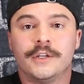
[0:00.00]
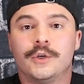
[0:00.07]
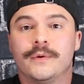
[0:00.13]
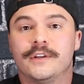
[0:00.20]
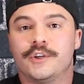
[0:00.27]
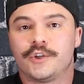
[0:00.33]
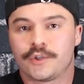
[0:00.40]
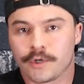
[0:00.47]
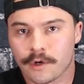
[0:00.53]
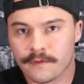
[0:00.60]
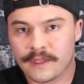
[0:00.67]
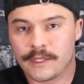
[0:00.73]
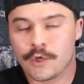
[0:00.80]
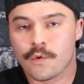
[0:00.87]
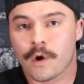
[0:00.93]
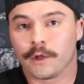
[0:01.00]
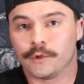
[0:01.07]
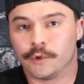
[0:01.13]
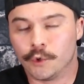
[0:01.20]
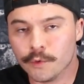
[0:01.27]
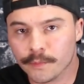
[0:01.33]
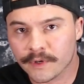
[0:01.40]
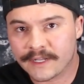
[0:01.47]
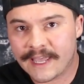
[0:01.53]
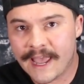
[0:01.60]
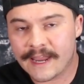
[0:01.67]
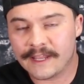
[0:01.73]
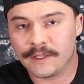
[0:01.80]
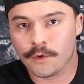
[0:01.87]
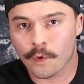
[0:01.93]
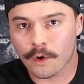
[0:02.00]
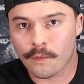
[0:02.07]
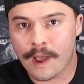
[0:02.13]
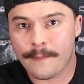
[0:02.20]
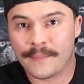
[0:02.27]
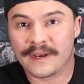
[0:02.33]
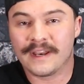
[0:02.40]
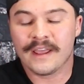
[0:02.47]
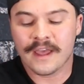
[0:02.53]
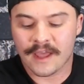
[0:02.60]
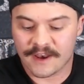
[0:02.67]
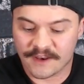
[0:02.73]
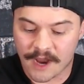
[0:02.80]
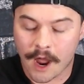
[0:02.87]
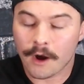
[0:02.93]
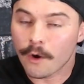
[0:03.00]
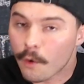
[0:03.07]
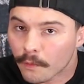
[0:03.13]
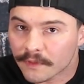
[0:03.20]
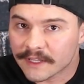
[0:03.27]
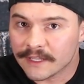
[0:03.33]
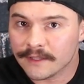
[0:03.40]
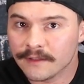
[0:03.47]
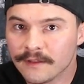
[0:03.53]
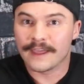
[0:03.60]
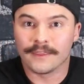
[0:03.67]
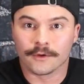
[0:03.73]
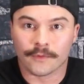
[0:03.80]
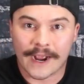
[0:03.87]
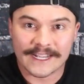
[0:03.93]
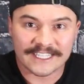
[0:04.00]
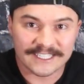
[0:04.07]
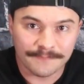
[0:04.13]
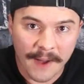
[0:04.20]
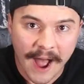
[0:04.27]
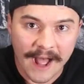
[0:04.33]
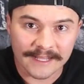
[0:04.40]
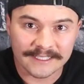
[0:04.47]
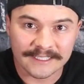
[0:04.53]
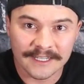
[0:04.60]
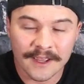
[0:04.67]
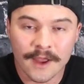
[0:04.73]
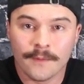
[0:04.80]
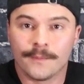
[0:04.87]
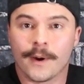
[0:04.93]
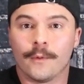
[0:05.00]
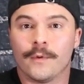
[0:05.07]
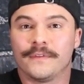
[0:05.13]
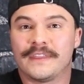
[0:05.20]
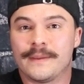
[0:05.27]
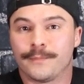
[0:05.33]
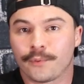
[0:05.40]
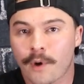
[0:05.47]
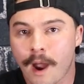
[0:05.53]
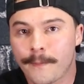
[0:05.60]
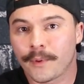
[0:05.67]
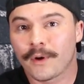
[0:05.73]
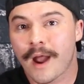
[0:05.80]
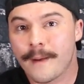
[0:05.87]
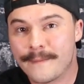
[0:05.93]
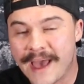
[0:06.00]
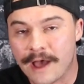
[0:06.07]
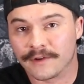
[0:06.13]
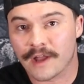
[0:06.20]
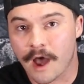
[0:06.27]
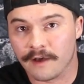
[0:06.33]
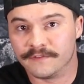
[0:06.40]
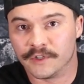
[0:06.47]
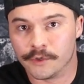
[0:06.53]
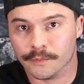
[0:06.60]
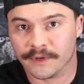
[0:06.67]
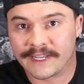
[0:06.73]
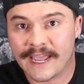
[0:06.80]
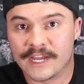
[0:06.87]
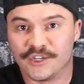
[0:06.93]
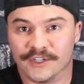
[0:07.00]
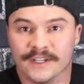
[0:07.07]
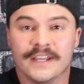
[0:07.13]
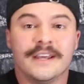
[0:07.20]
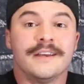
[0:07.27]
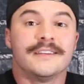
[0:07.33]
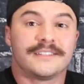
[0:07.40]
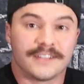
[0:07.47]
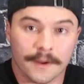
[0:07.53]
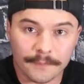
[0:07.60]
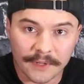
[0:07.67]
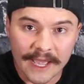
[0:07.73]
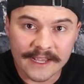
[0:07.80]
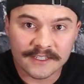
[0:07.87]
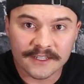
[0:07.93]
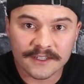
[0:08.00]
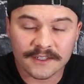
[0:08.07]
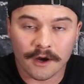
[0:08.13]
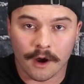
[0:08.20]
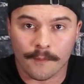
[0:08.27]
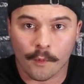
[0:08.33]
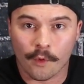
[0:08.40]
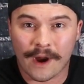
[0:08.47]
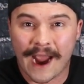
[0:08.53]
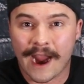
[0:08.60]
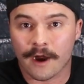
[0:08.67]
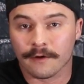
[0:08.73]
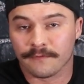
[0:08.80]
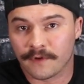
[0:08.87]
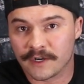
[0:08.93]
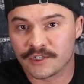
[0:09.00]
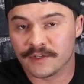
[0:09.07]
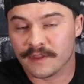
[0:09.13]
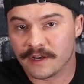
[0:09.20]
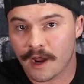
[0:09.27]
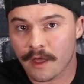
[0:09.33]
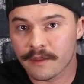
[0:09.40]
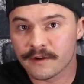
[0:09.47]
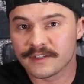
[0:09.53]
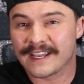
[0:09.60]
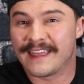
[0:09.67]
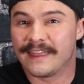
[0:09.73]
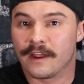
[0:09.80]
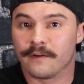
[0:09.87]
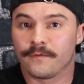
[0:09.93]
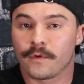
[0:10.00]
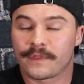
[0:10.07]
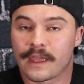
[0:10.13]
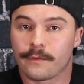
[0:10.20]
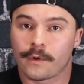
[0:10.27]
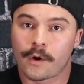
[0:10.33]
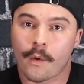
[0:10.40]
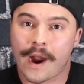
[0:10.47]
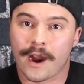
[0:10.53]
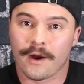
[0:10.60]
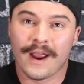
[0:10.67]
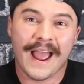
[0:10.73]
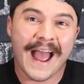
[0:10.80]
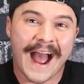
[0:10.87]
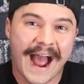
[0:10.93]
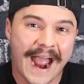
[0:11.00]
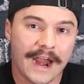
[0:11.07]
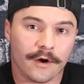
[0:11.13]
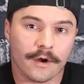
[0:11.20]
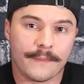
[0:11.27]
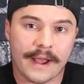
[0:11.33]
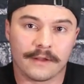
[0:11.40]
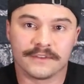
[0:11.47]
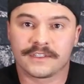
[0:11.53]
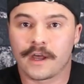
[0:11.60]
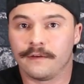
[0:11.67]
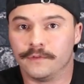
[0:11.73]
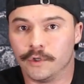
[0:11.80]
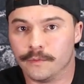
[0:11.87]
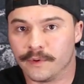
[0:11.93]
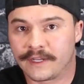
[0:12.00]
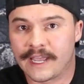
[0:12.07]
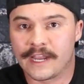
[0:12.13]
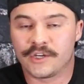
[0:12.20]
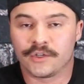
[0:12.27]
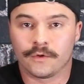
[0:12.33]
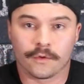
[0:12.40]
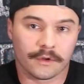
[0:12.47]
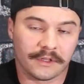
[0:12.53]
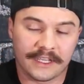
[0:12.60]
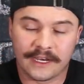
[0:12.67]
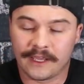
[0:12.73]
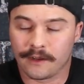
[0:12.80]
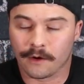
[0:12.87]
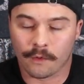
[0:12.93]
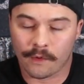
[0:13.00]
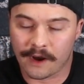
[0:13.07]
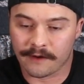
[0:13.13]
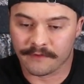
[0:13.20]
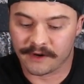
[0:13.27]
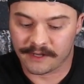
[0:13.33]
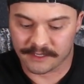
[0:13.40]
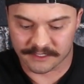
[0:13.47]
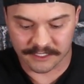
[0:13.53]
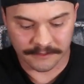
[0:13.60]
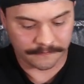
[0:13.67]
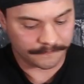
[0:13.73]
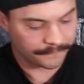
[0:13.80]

to ensure that you are lubricating your weapon not only in the right spots, but with the proper amount of lubrication. Some places are more higher friction than others, and therefore they require higher amounts of lubrication or cleaning or whatever it is.